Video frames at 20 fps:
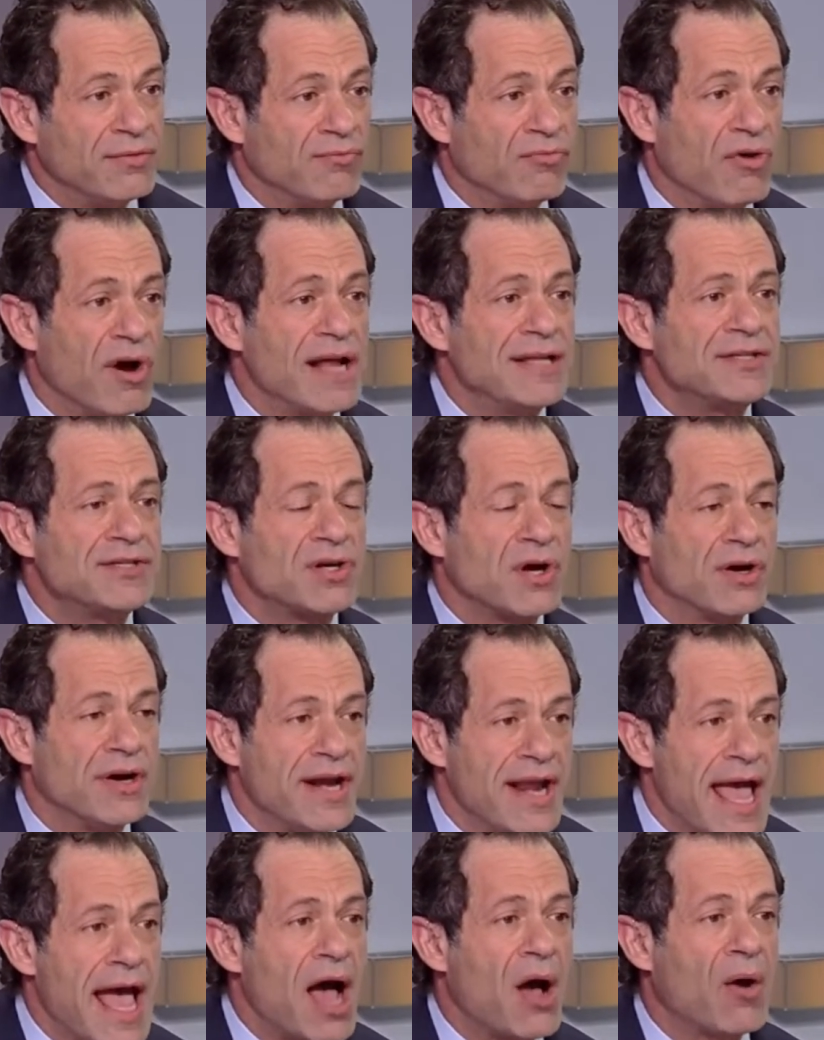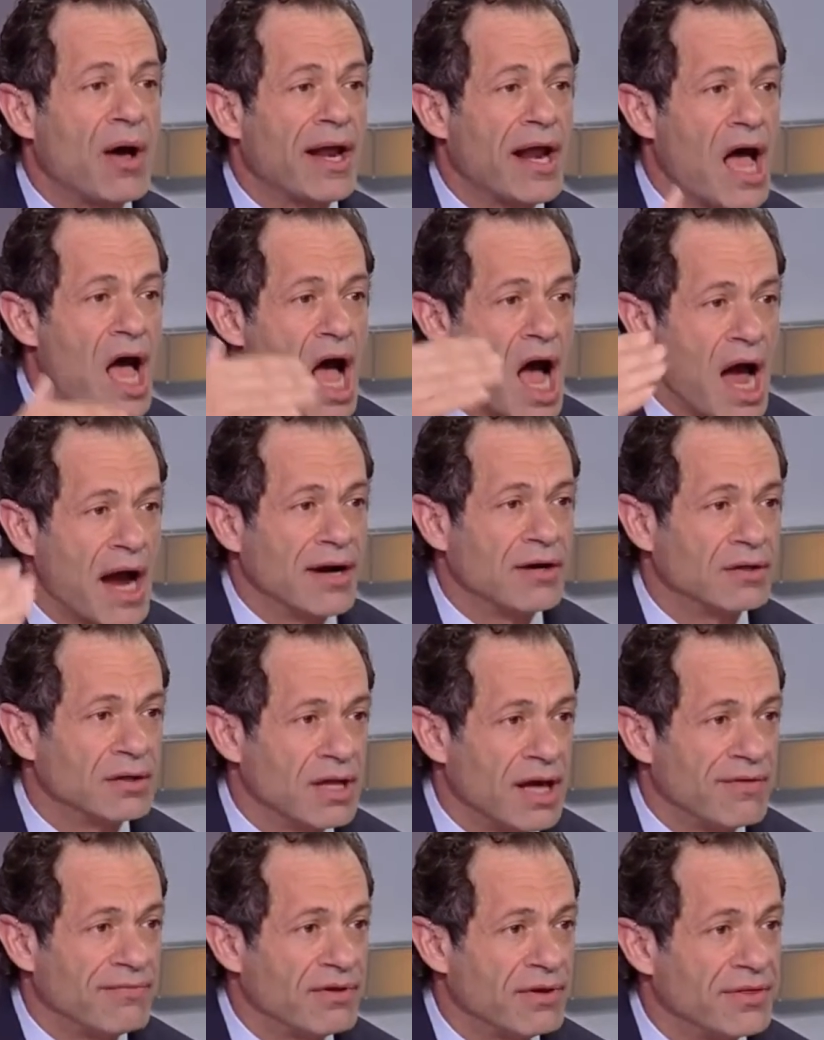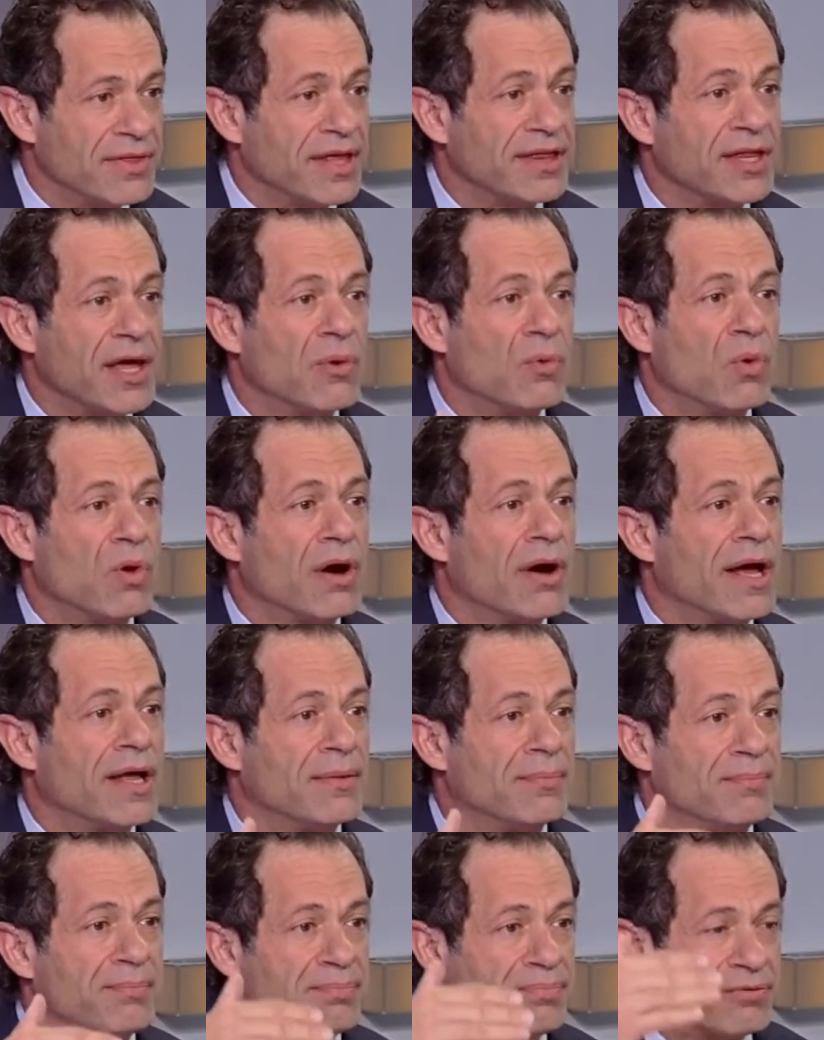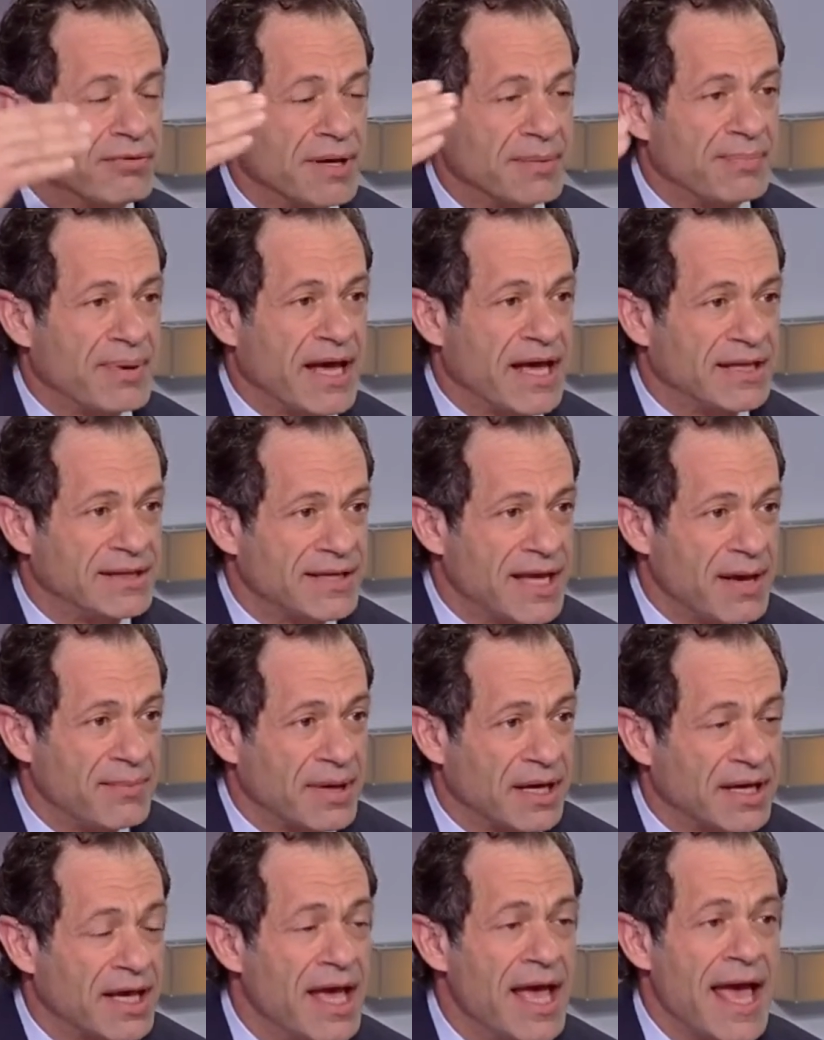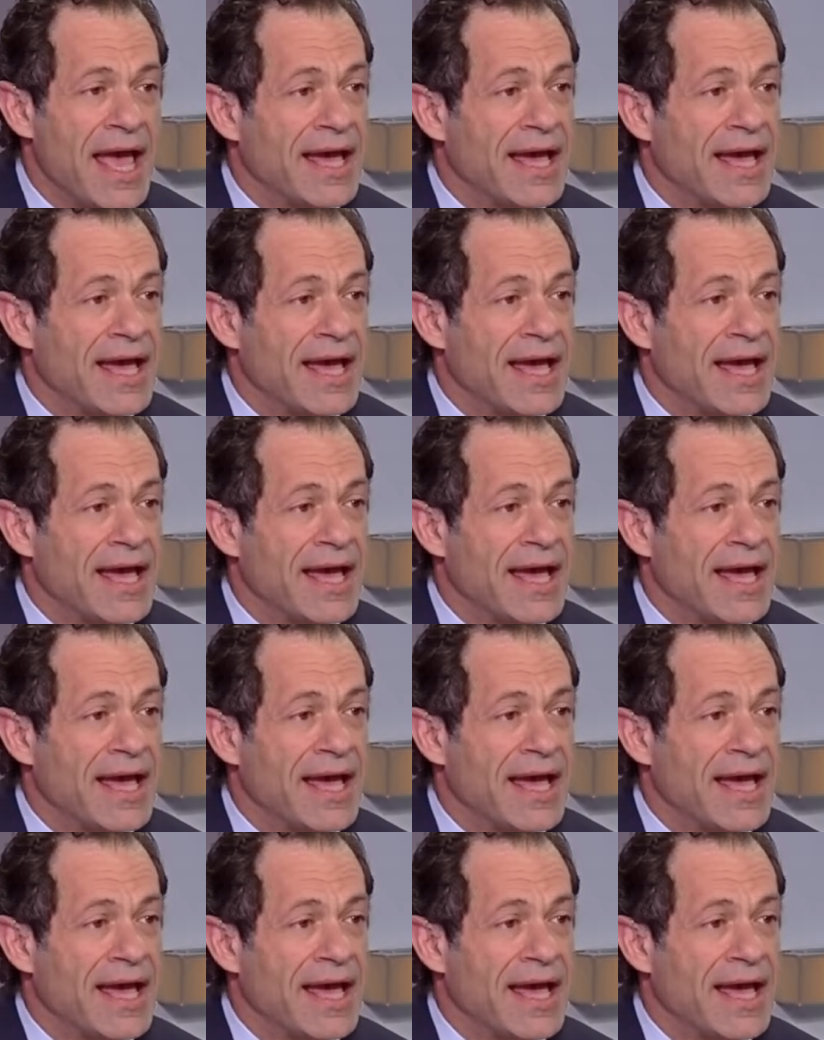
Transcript: rents are now at a higher level than they were at pre pandemic.